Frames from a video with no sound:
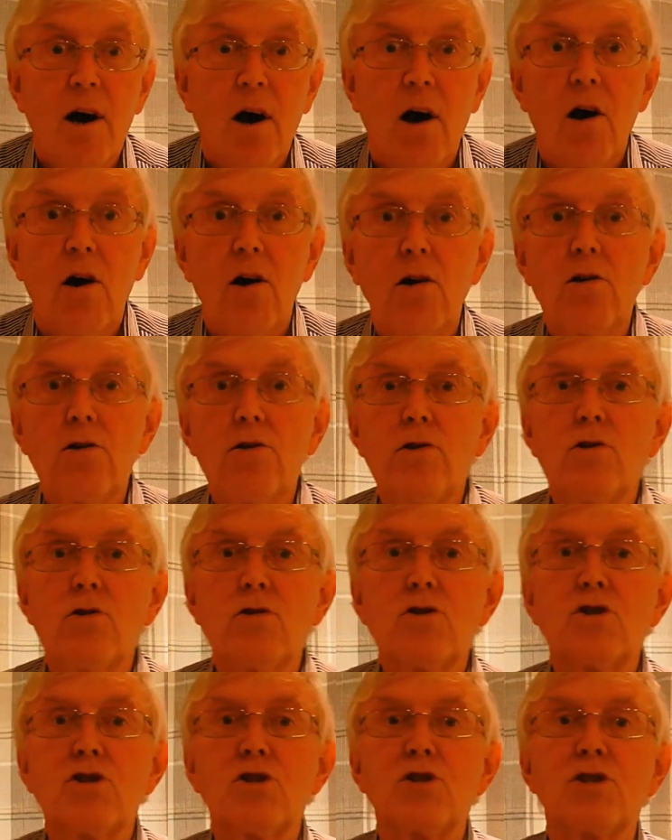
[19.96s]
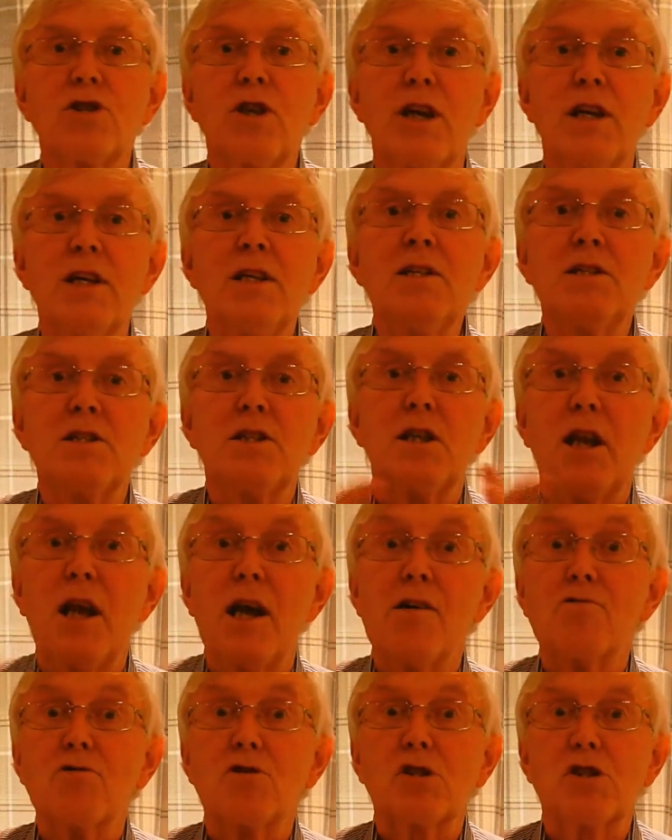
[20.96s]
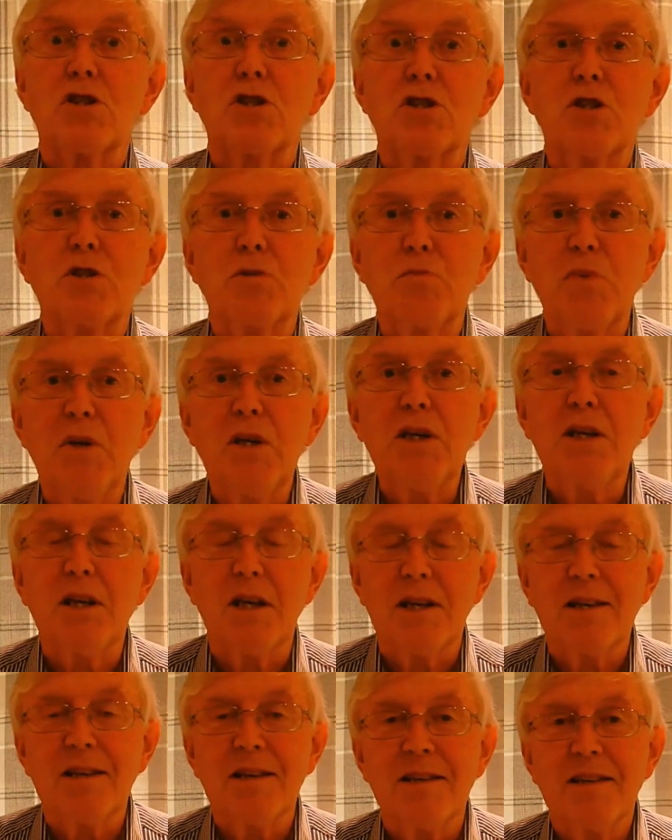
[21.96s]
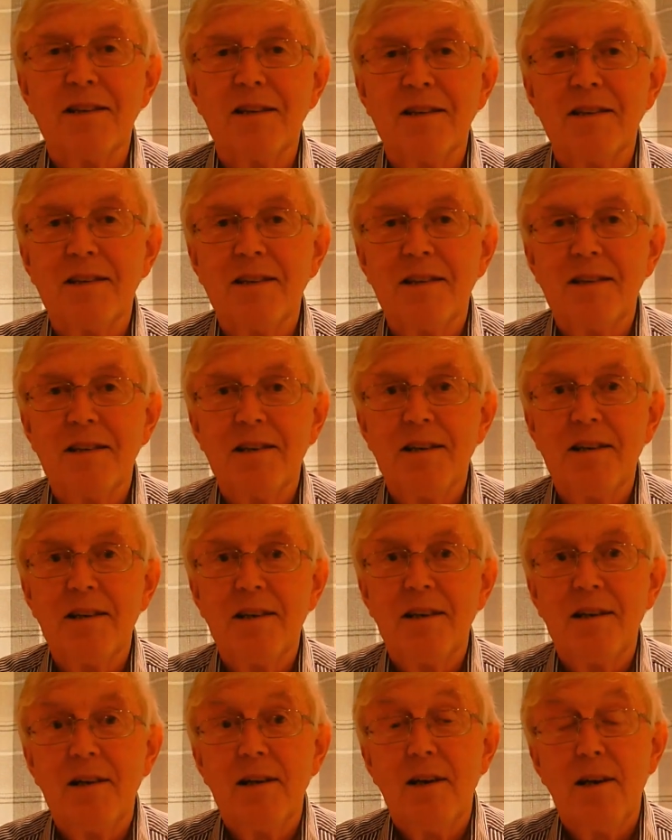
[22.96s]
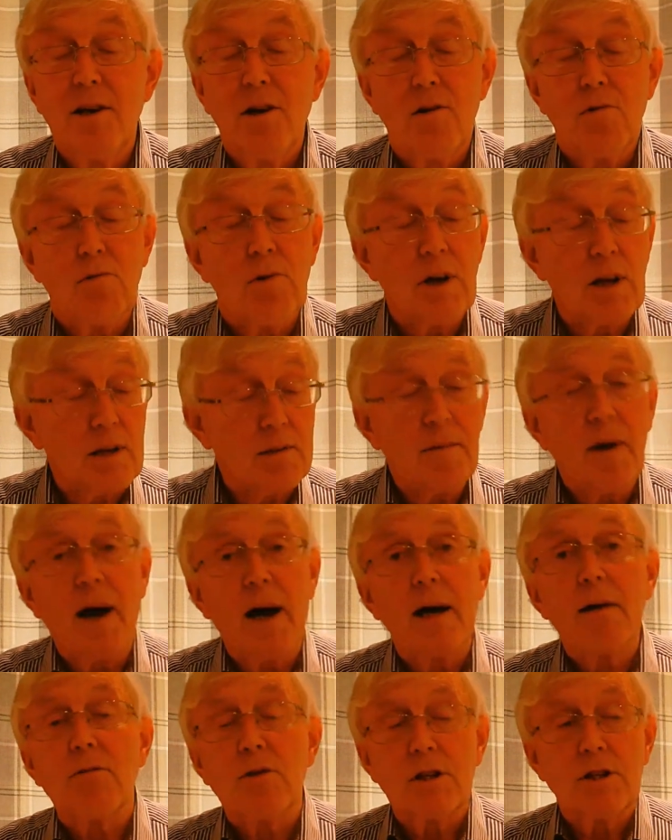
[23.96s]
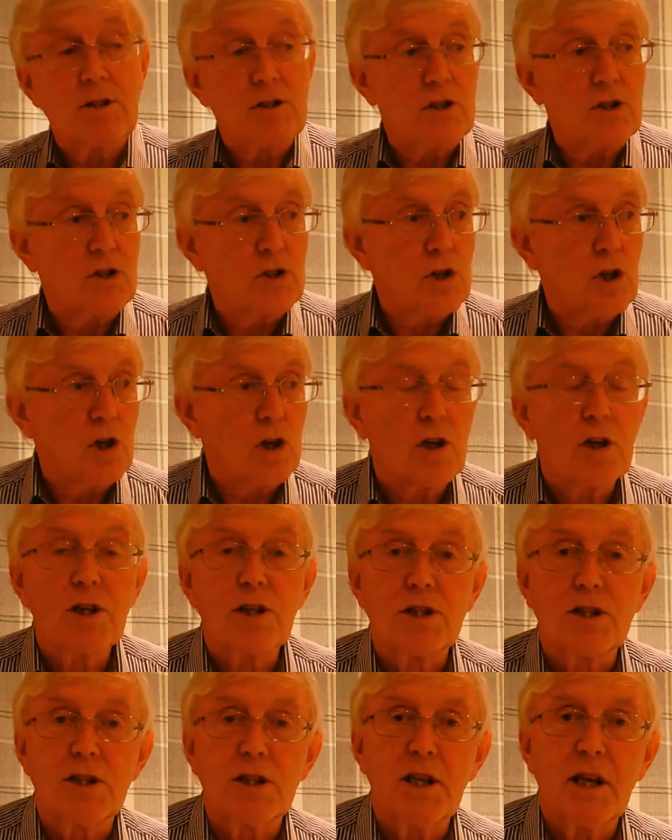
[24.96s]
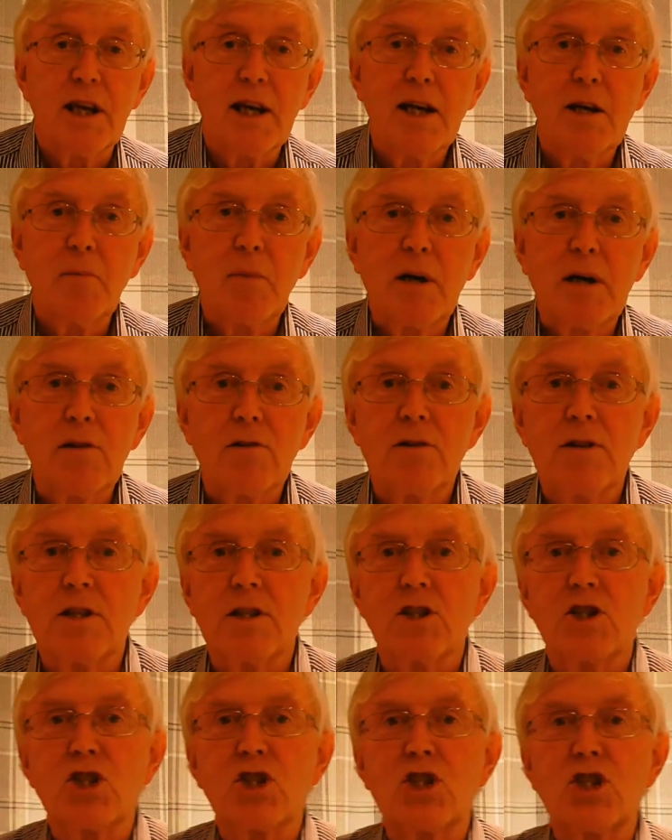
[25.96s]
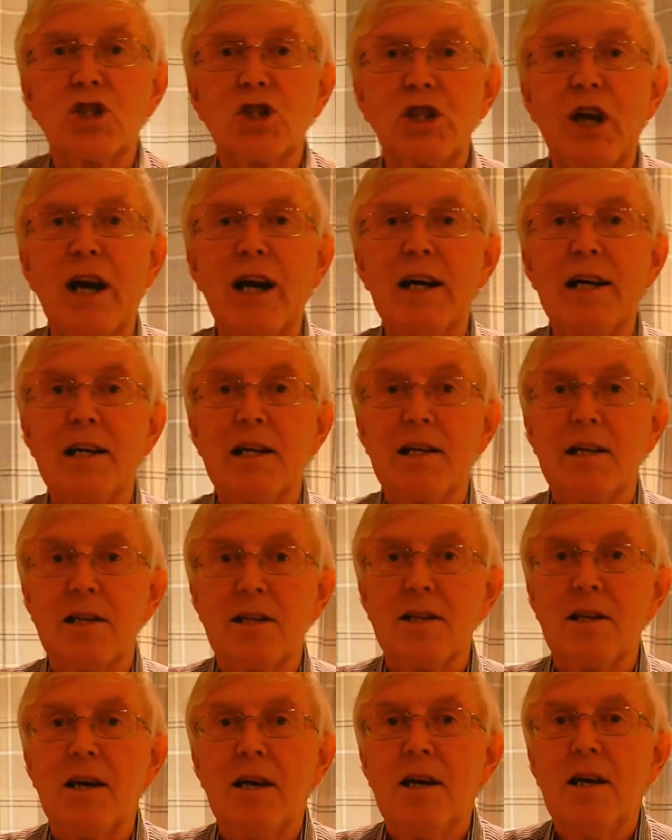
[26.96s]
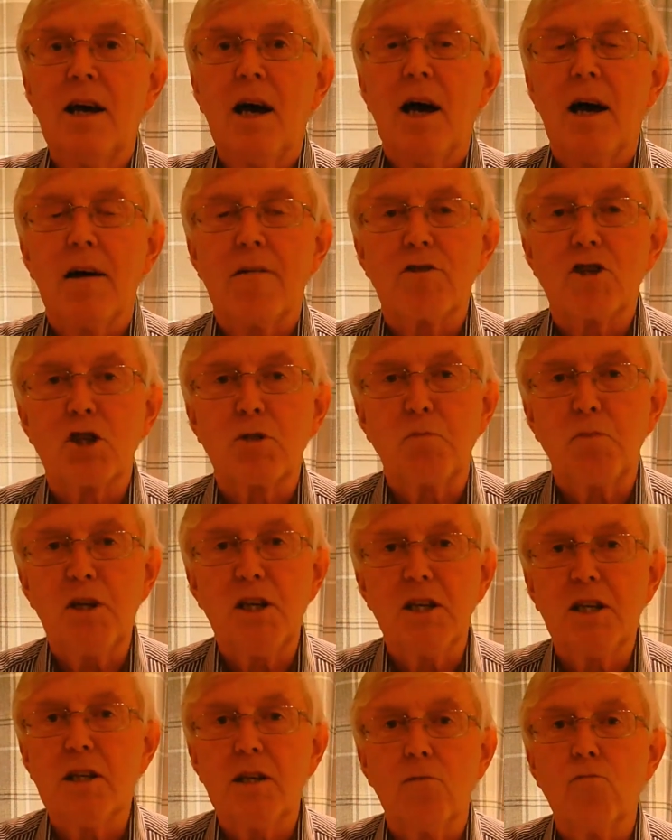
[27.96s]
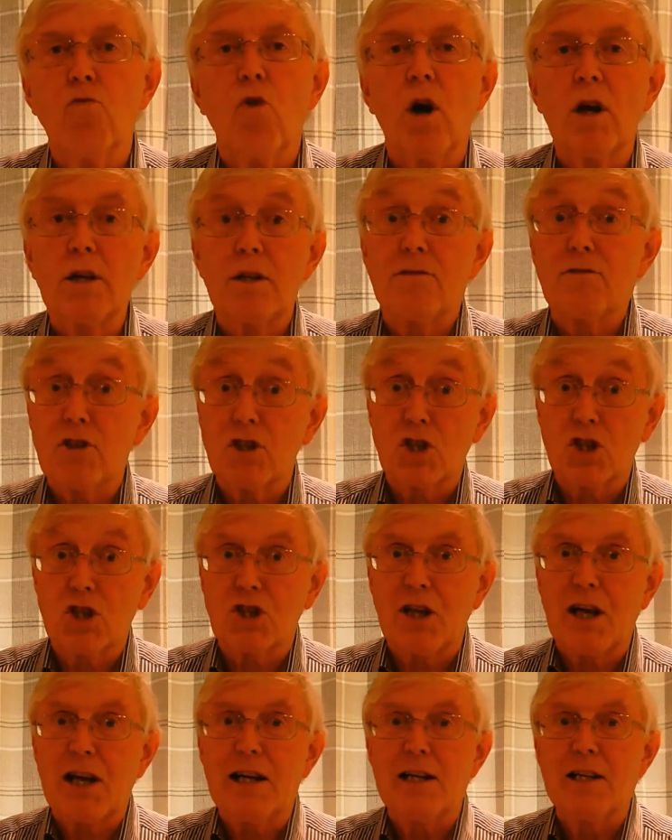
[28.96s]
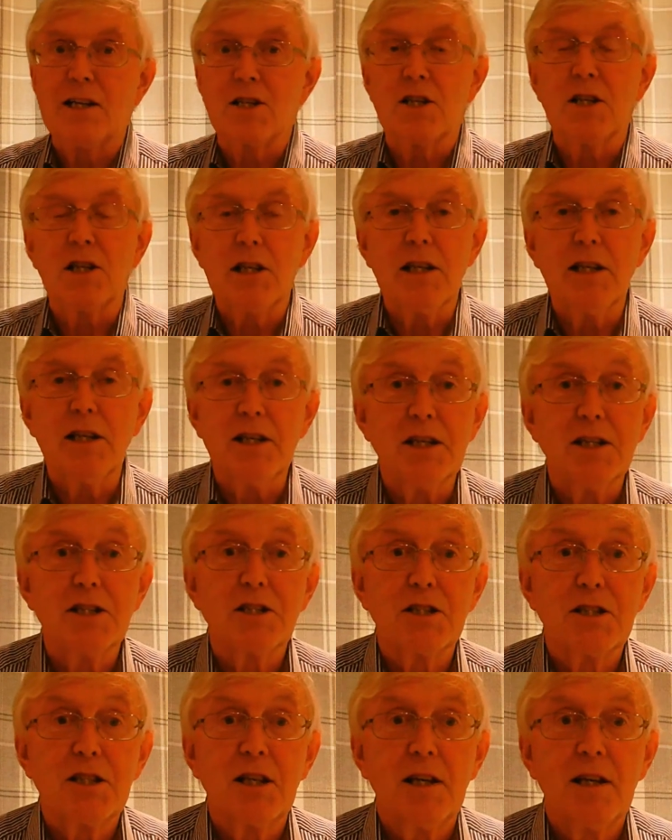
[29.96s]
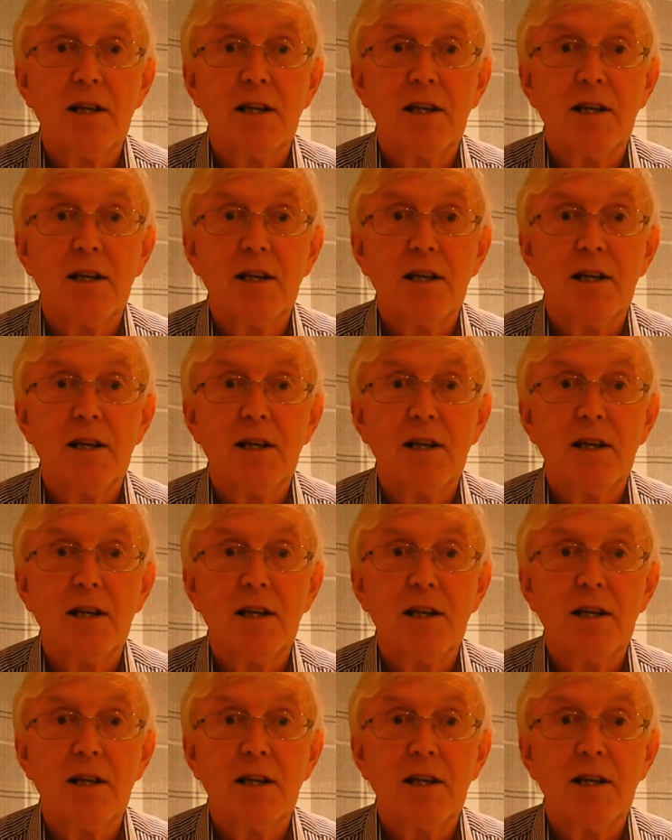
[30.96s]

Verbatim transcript: all those ins and outs of speaking. Well, I want to talk today about this style of speaking, one of the styles at least.